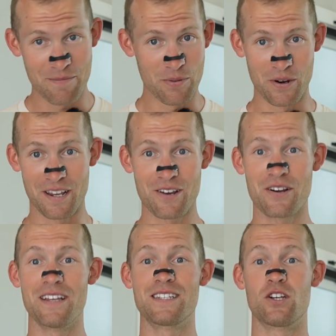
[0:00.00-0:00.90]
point here
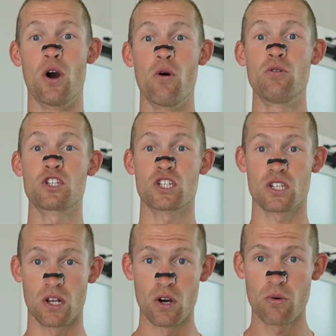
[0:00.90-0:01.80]
is go
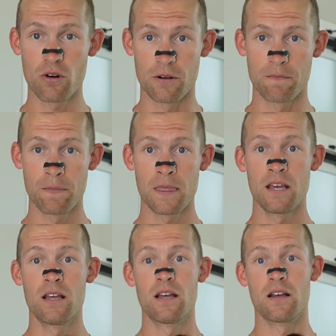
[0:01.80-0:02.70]
slower.
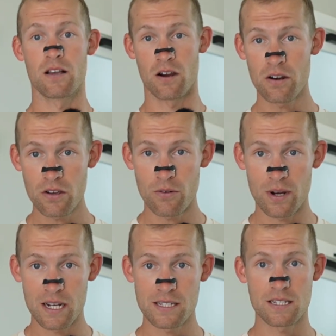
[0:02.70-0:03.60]
Cardio
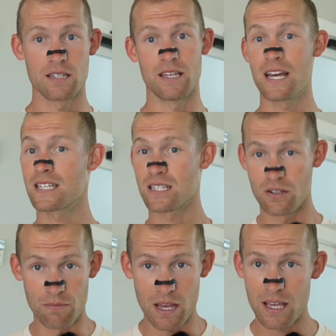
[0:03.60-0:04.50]
wise, yes,
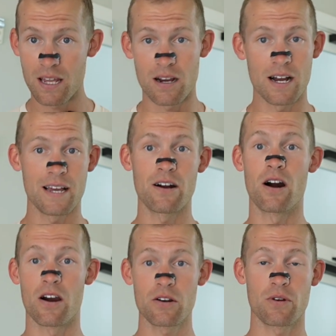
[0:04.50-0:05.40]
you may get a higher
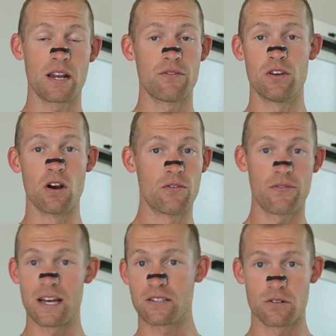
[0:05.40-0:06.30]
heart rate if you go
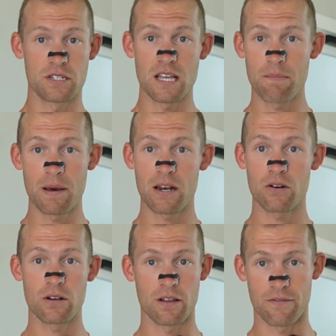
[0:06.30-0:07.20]
faster step
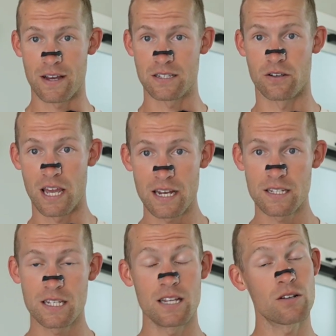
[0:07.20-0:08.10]
pattern, faster
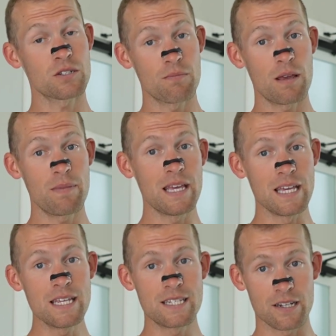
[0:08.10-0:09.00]
cadency. It also may be
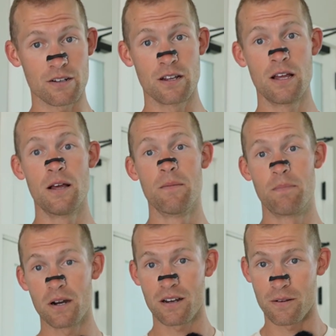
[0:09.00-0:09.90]
easier,
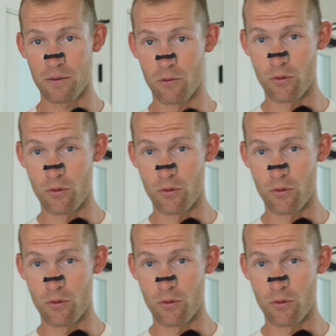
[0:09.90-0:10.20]
but